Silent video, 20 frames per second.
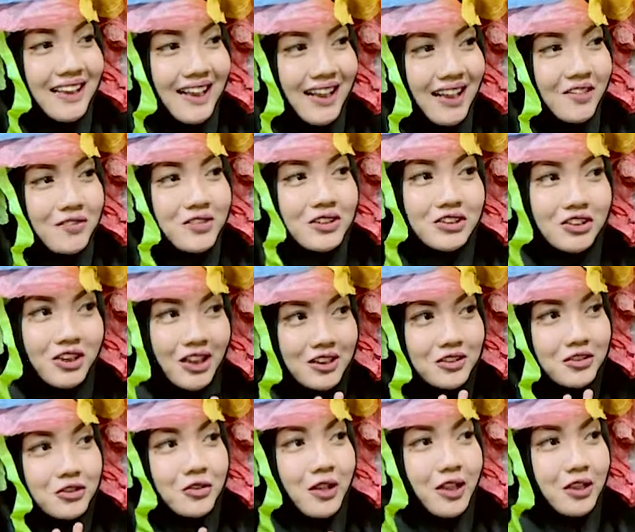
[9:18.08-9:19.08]
Yeah, we're
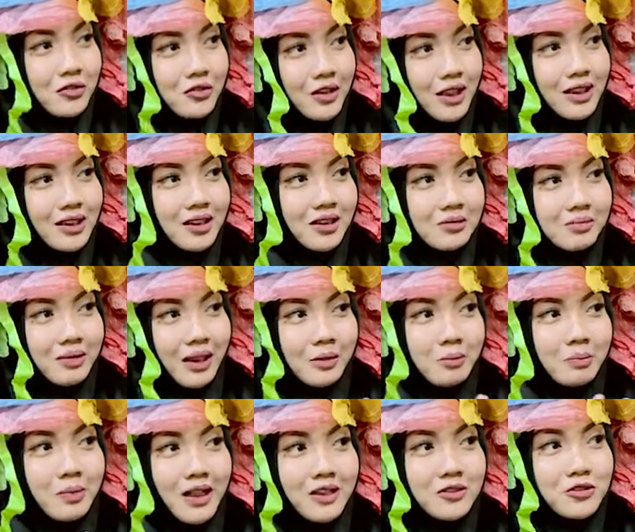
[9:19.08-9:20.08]
trying to educate them
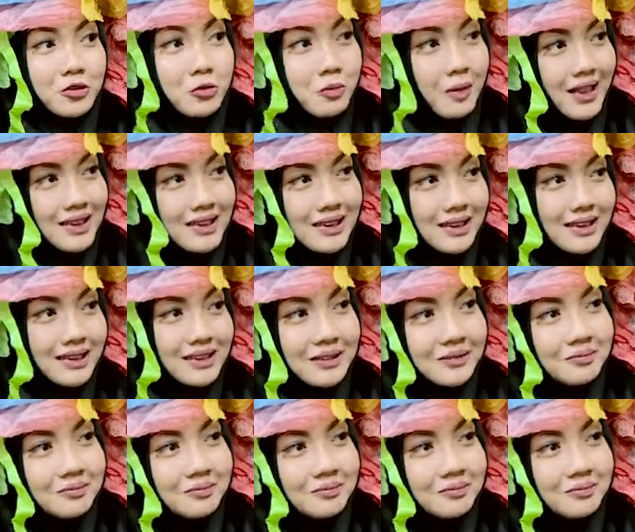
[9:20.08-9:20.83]
like back to basic.